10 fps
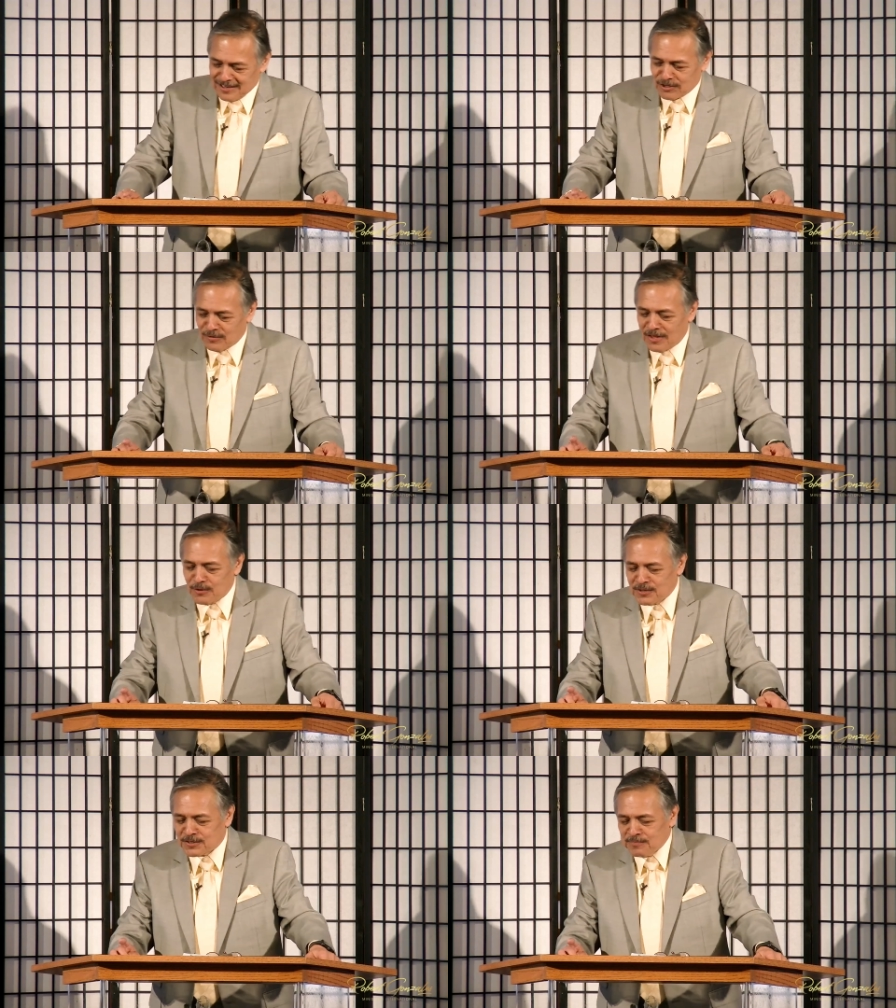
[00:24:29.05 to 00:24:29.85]
So in
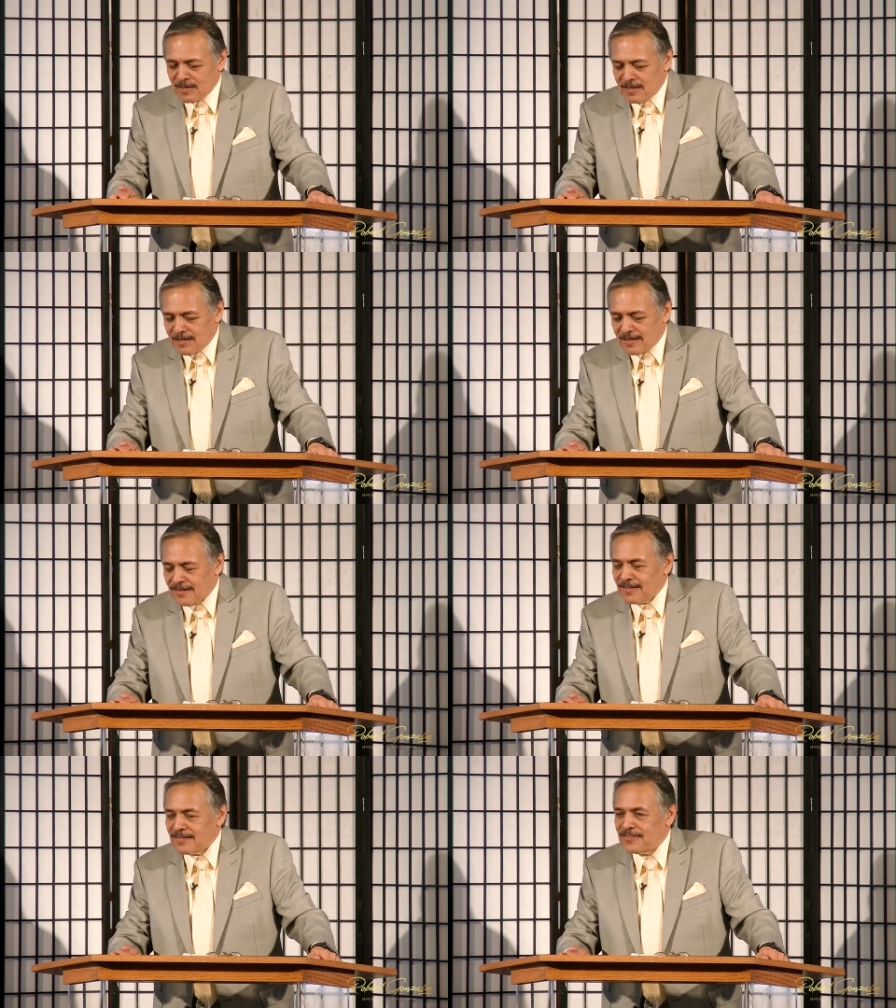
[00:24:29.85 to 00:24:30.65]
other words,
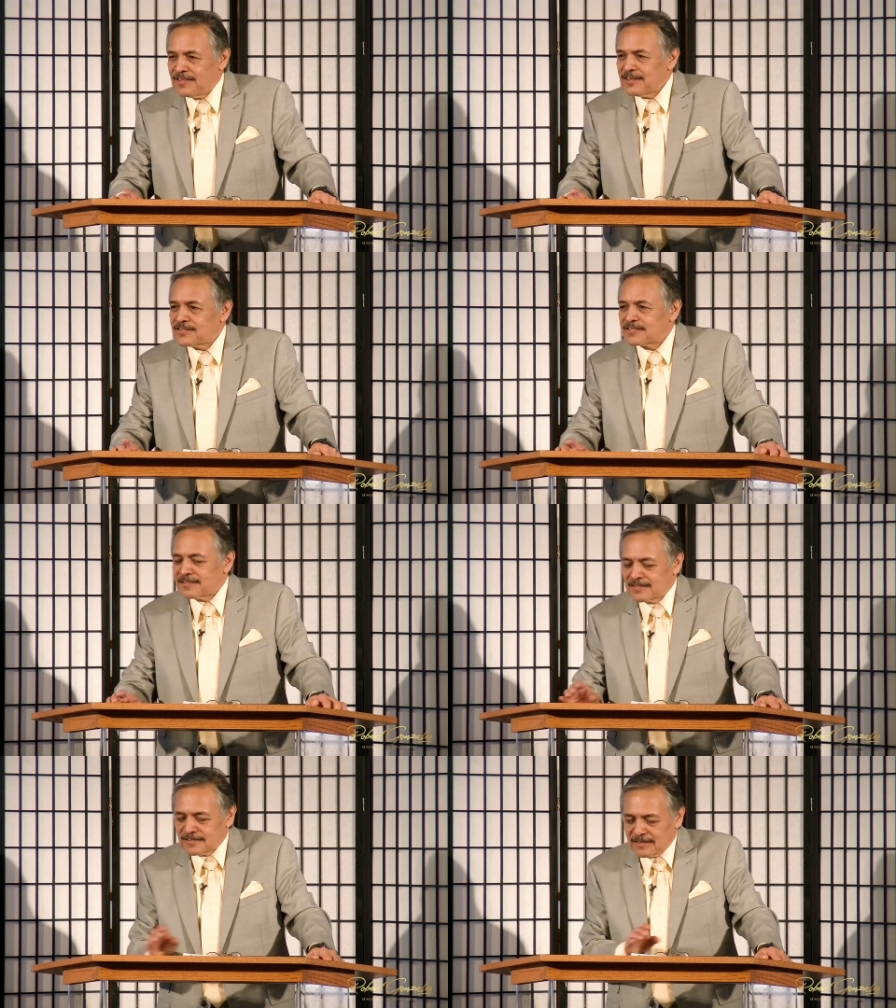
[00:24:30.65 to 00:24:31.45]
this
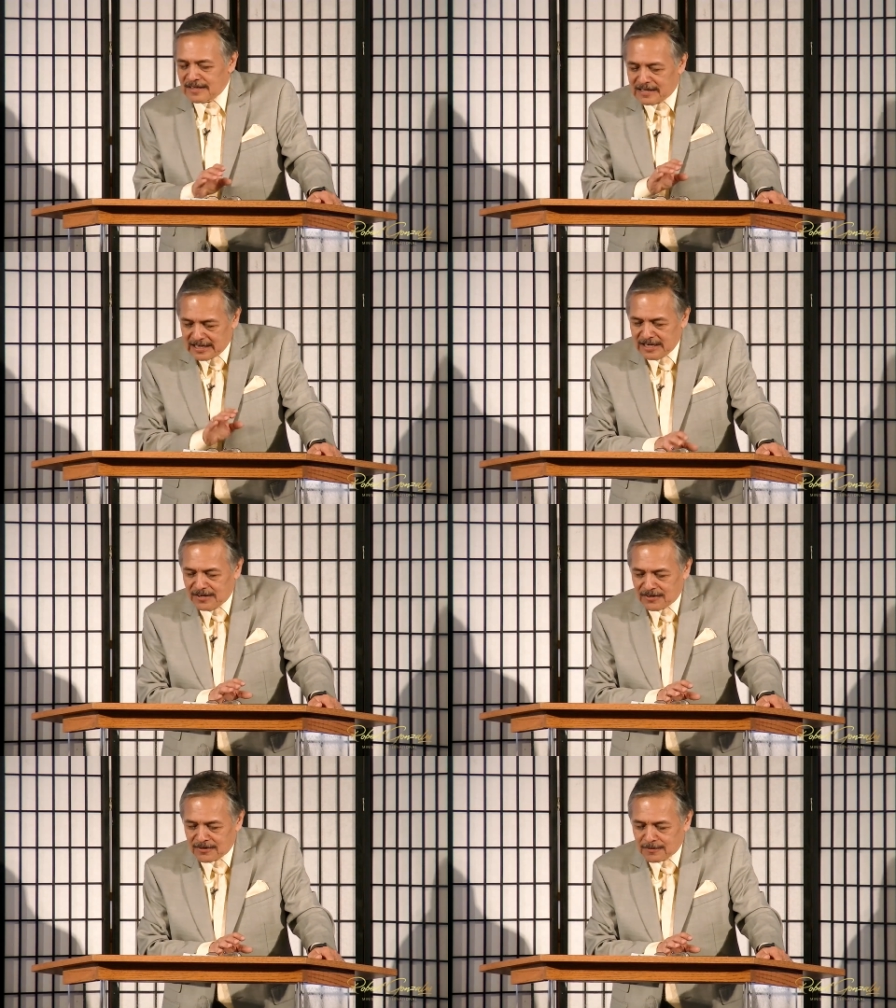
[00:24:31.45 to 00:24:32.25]

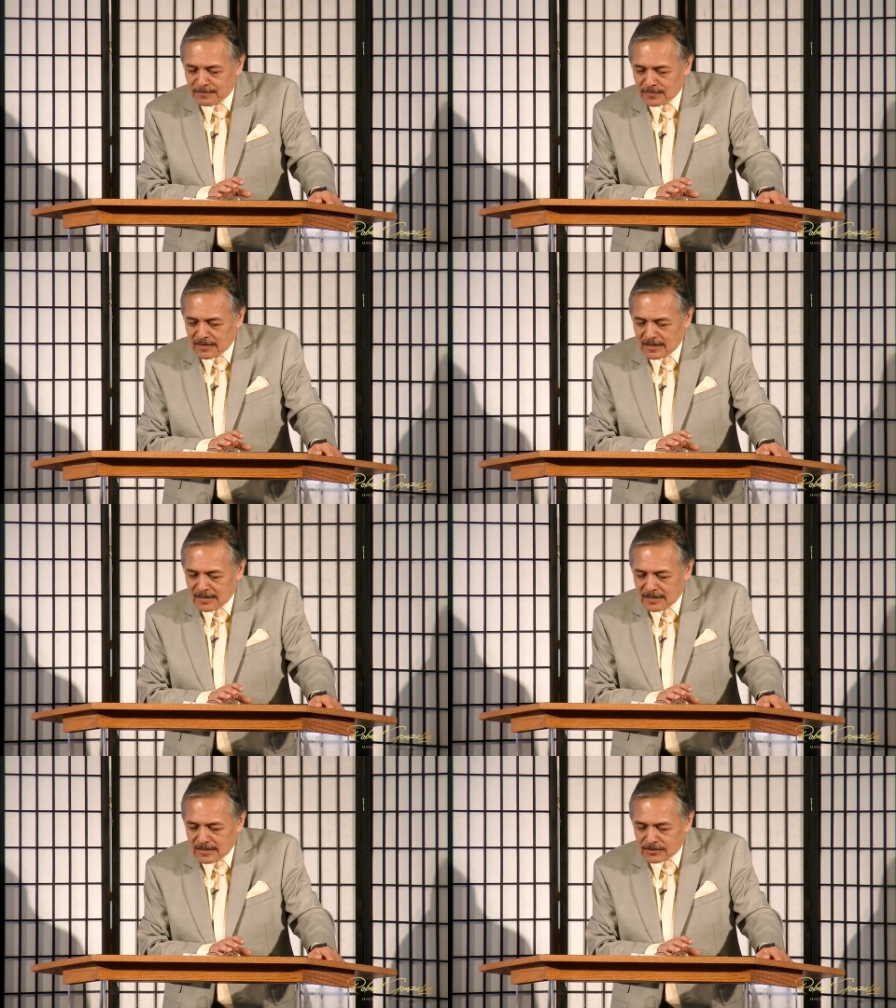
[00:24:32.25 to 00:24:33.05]
here,
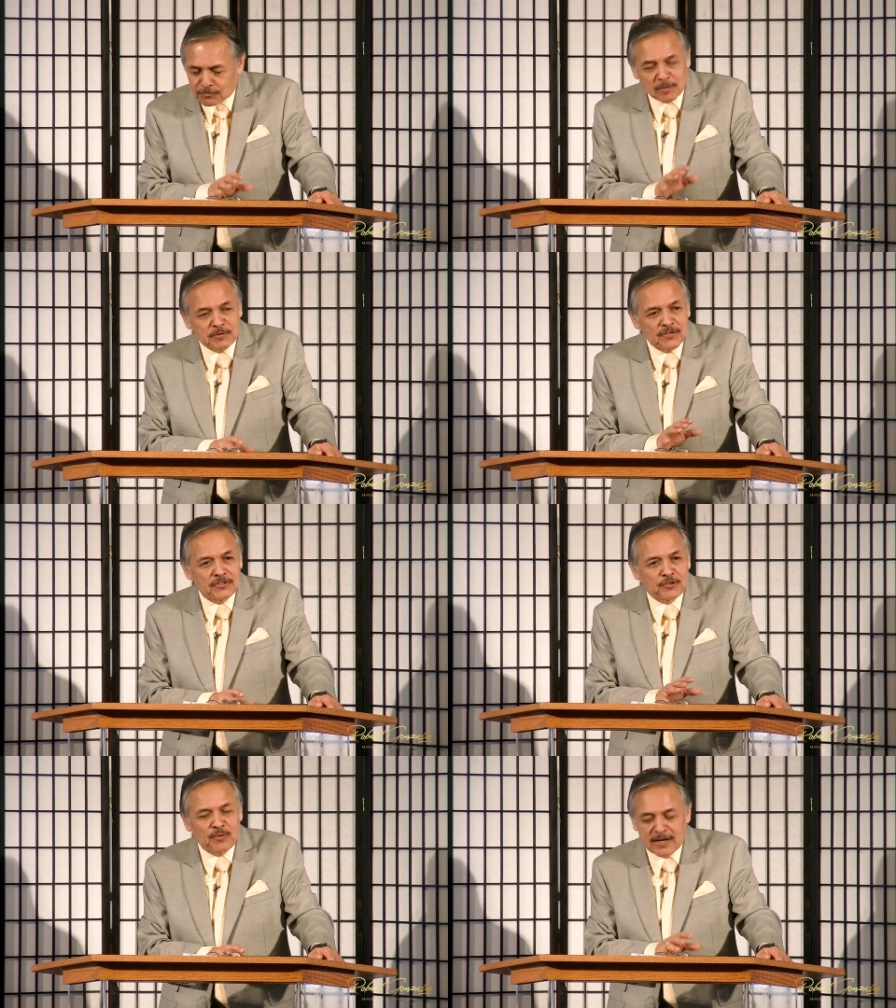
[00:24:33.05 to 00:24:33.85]
scripture
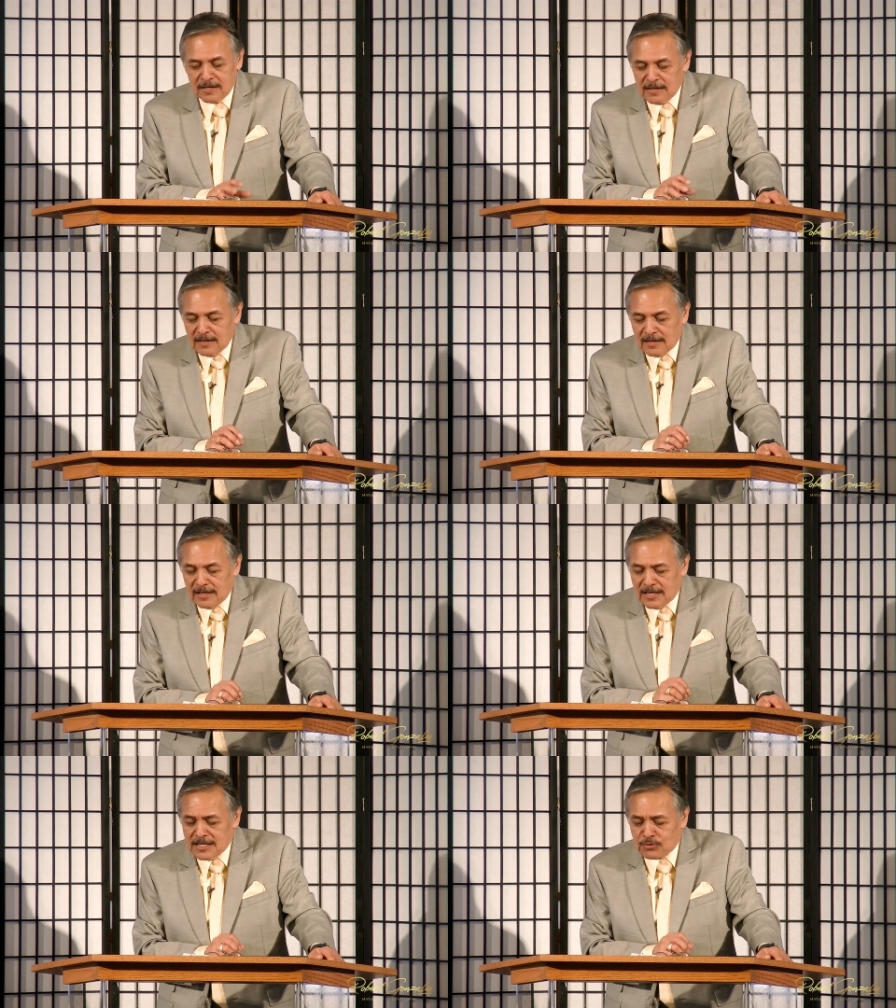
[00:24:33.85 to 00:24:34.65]
that you read,
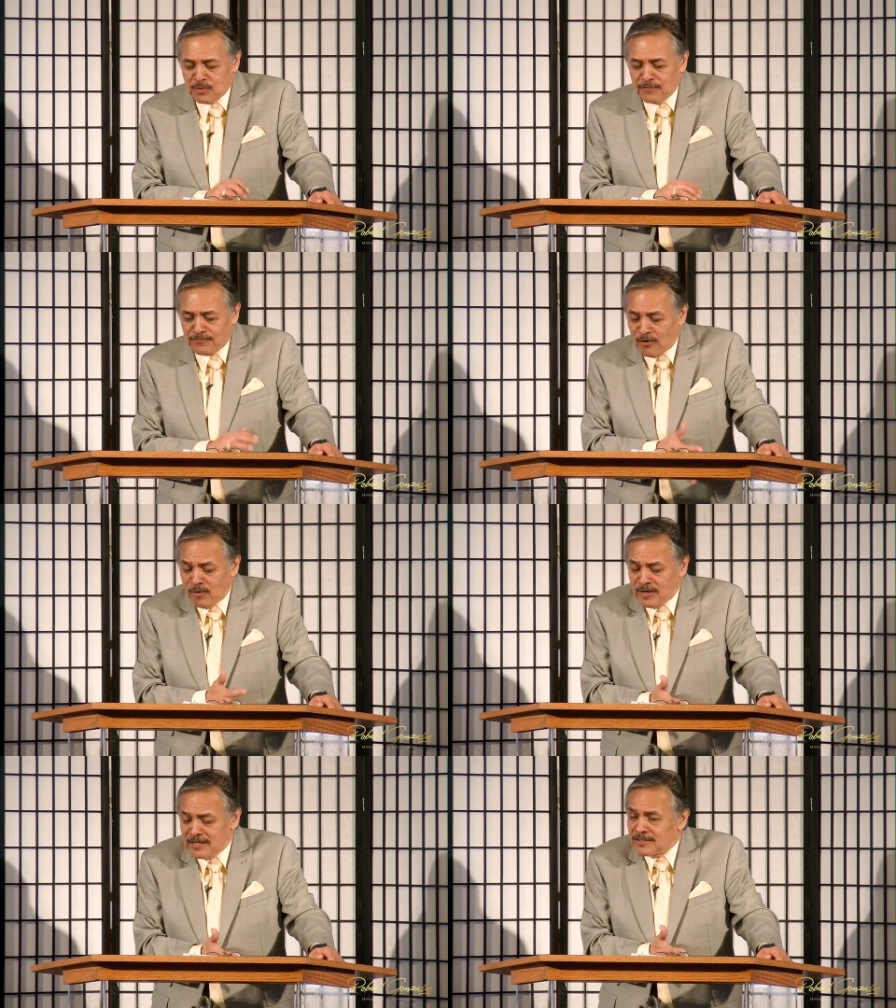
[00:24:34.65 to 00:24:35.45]
is
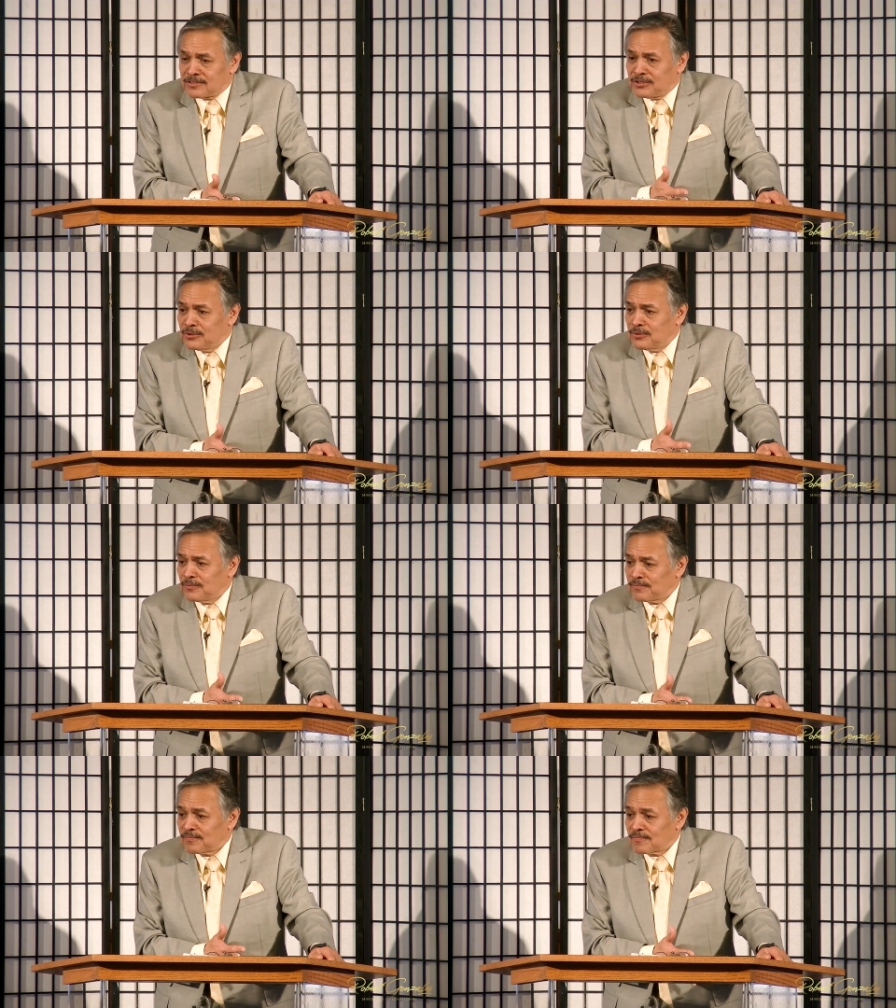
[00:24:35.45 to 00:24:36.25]
referring to